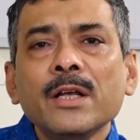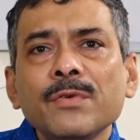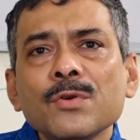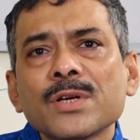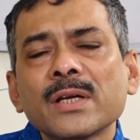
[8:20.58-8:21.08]

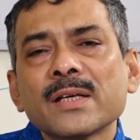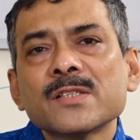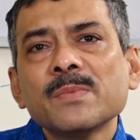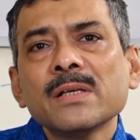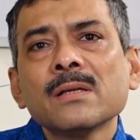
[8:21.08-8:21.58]
Diffusion
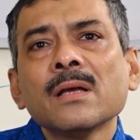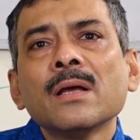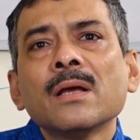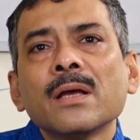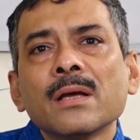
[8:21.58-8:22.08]
has been
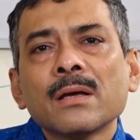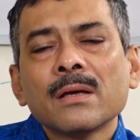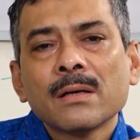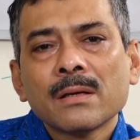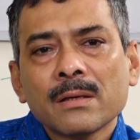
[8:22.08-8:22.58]

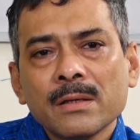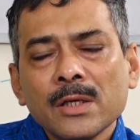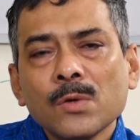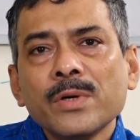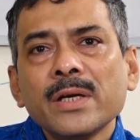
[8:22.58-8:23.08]

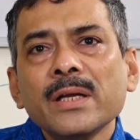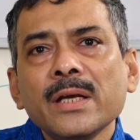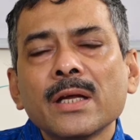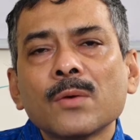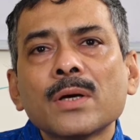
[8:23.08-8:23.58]
included
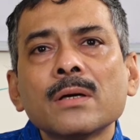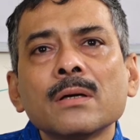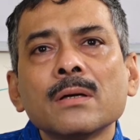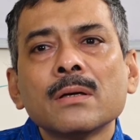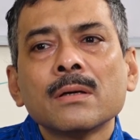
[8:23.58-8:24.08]
in our
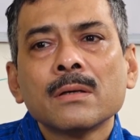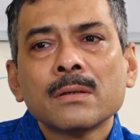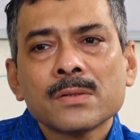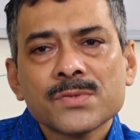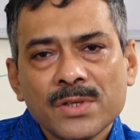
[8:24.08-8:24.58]

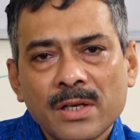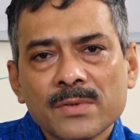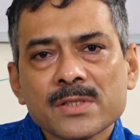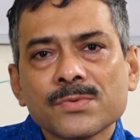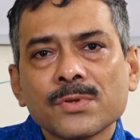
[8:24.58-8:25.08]

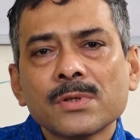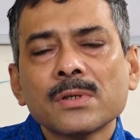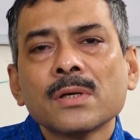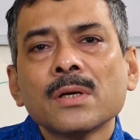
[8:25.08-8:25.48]
syllabus for